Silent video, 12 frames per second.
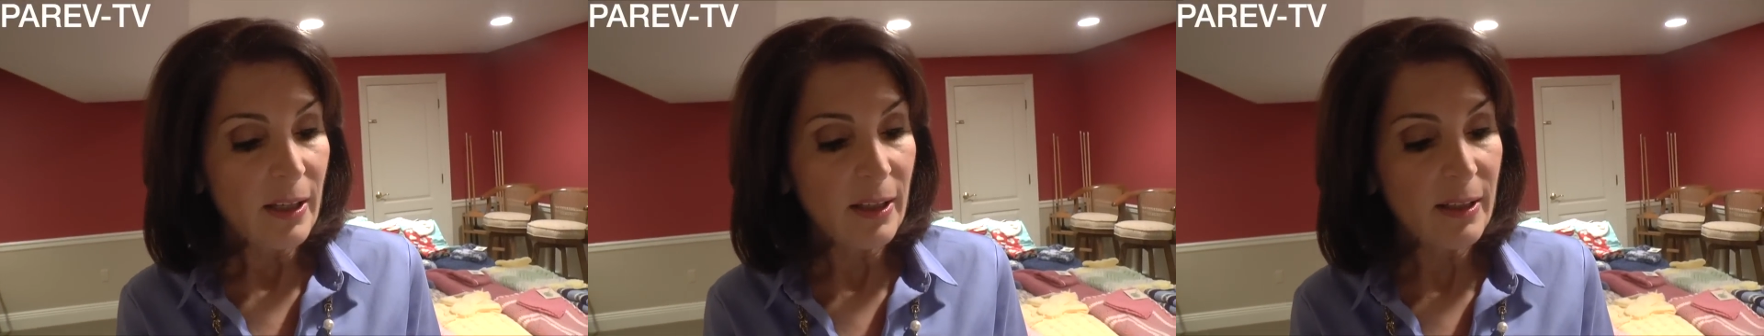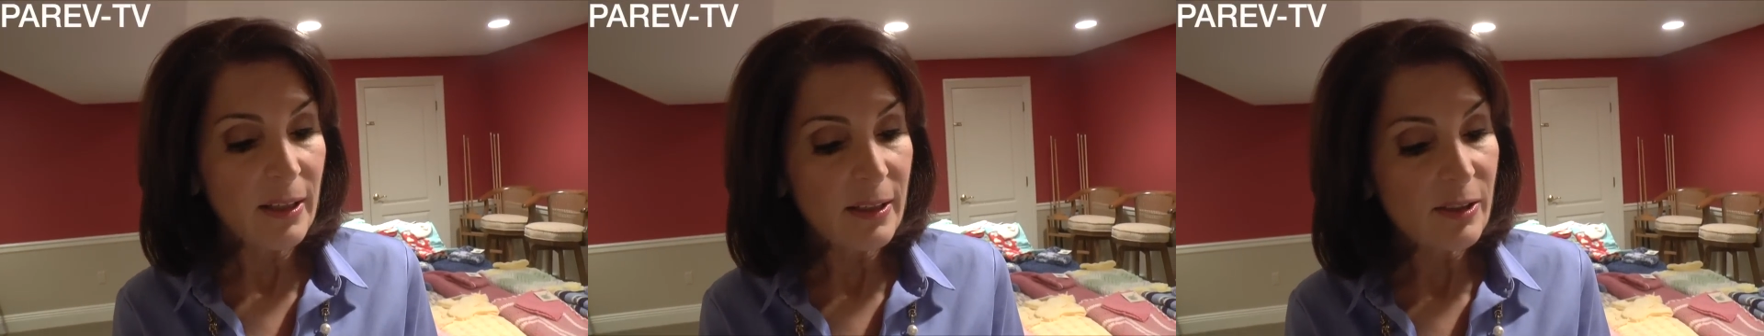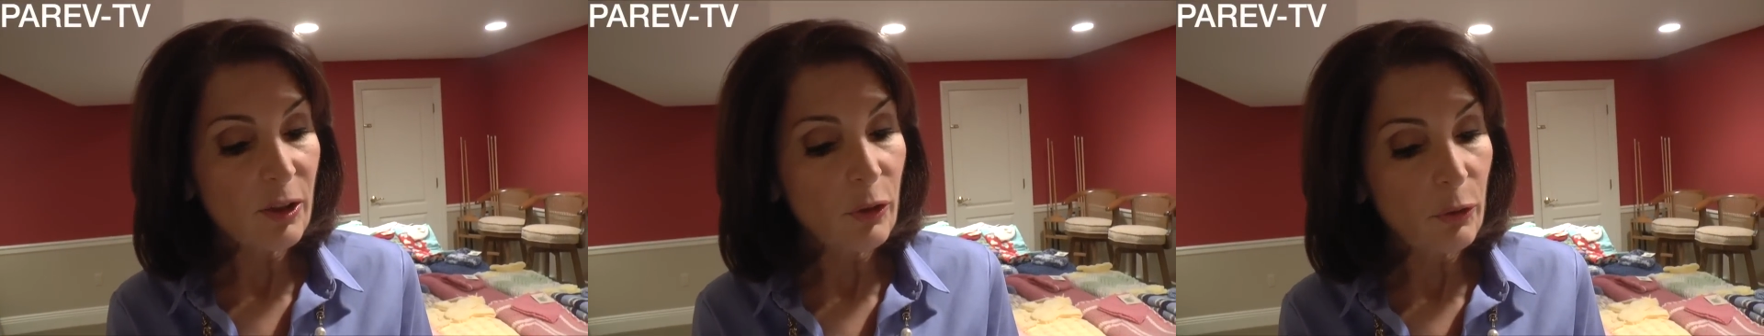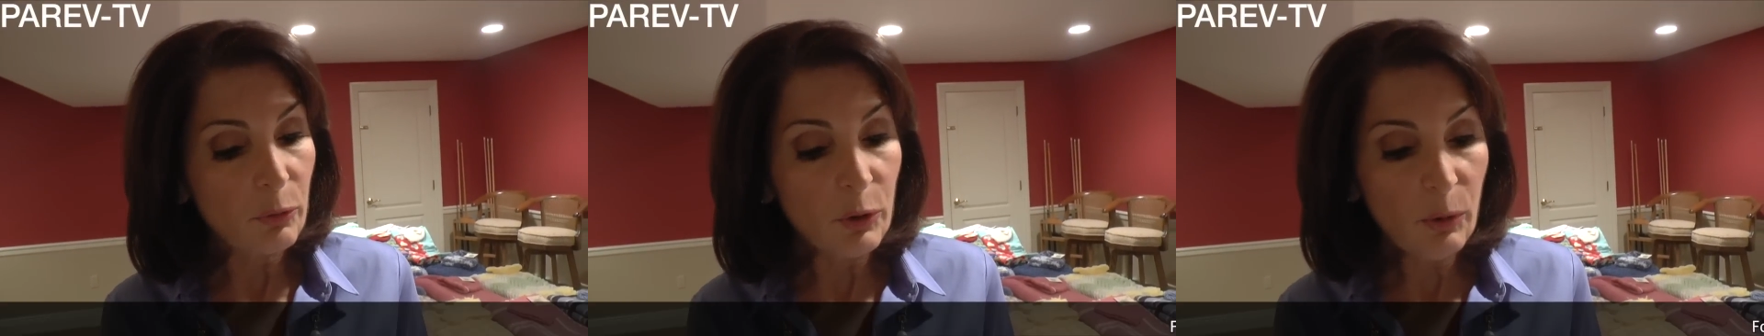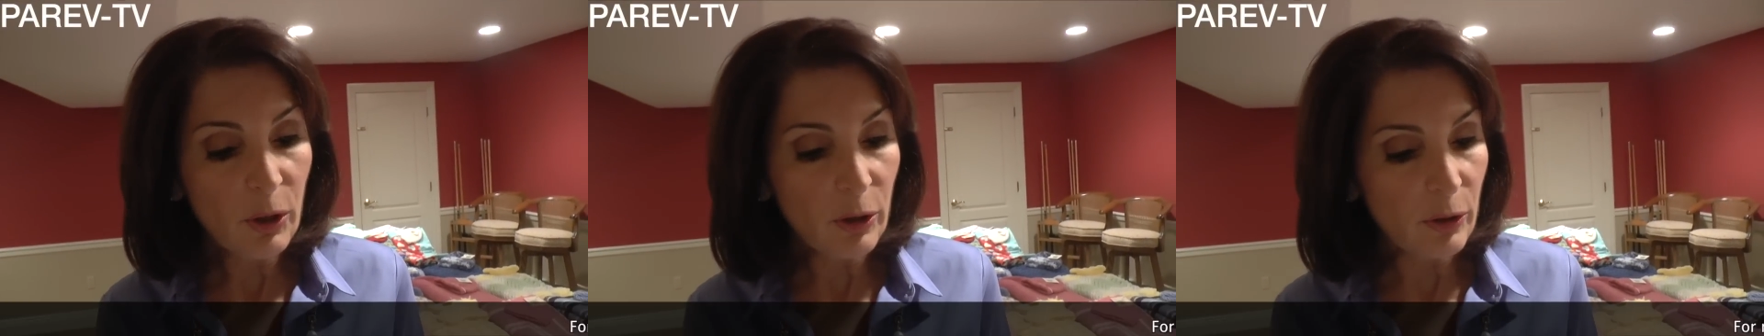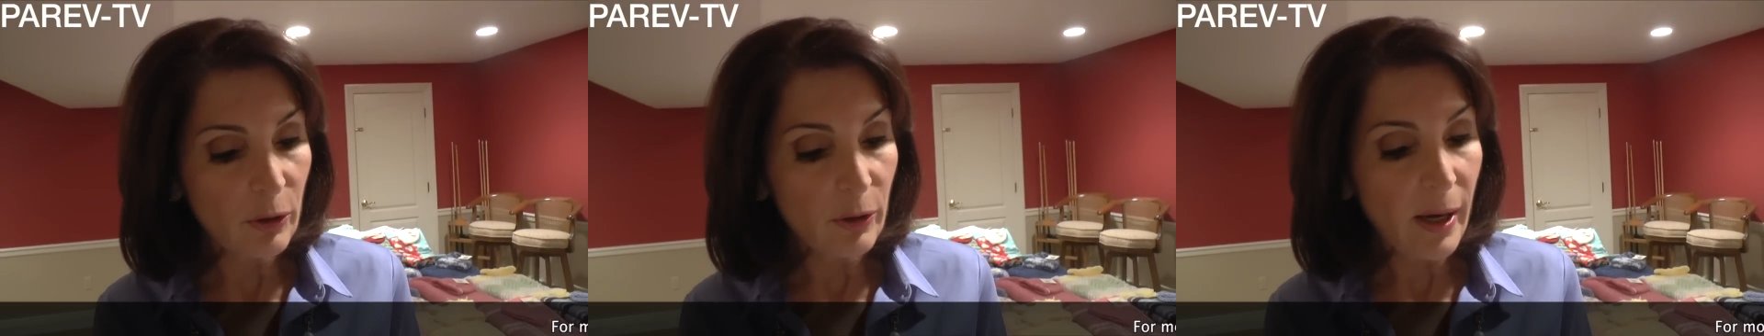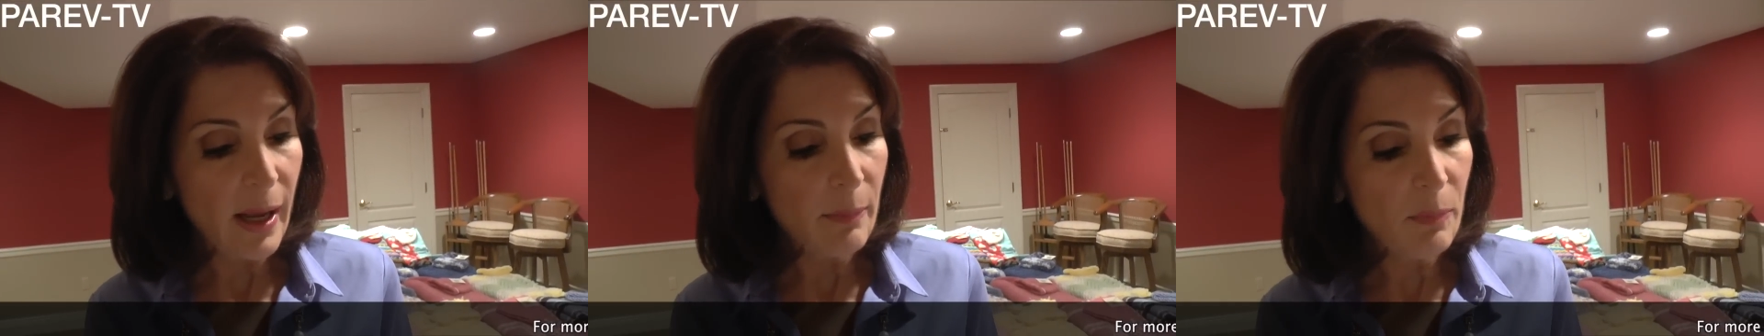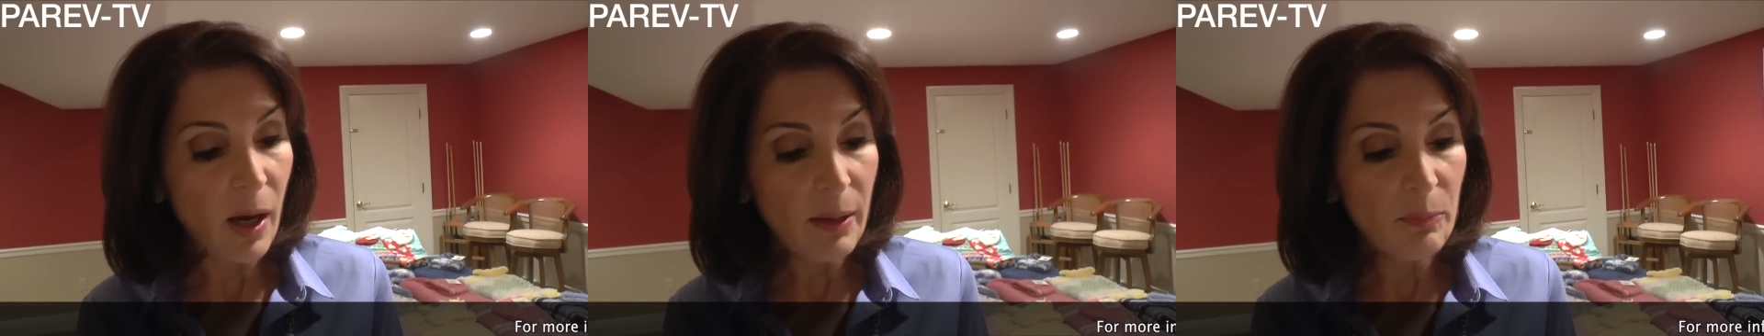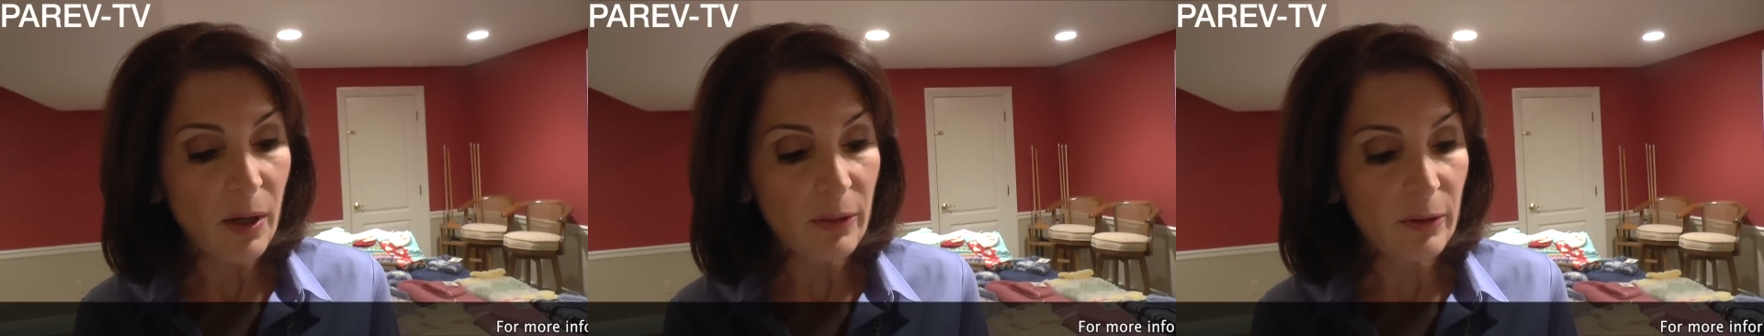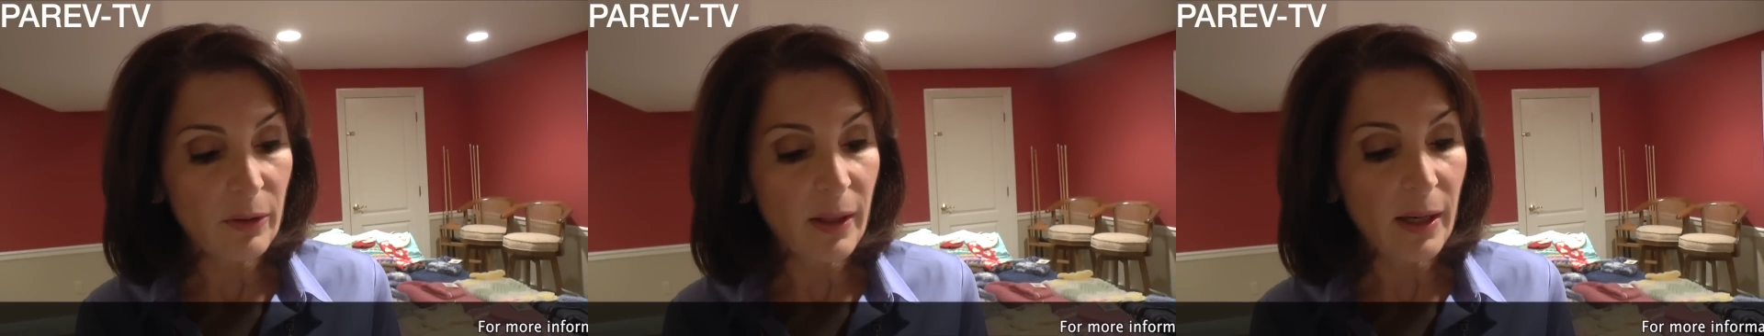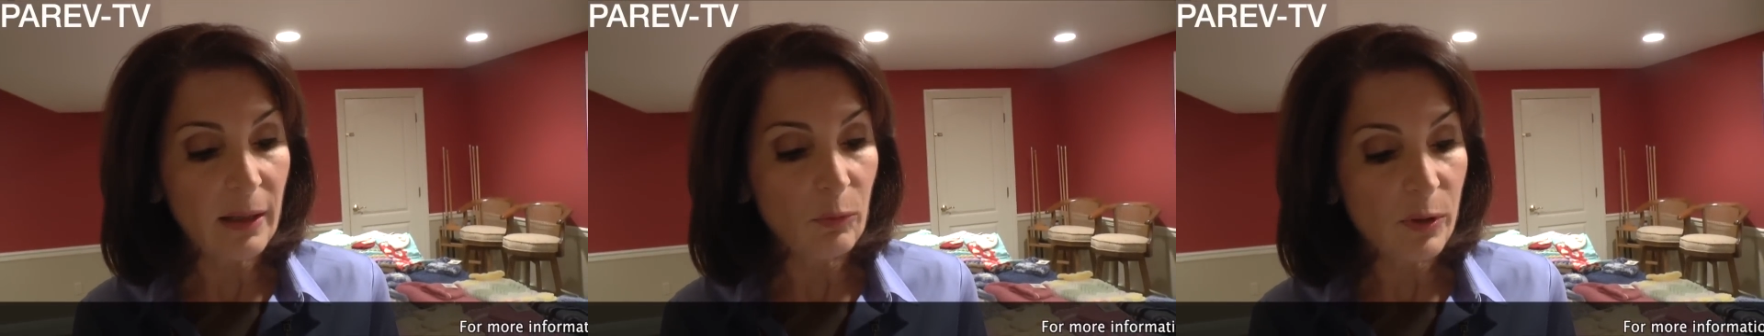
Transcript: It is through her and my mother that it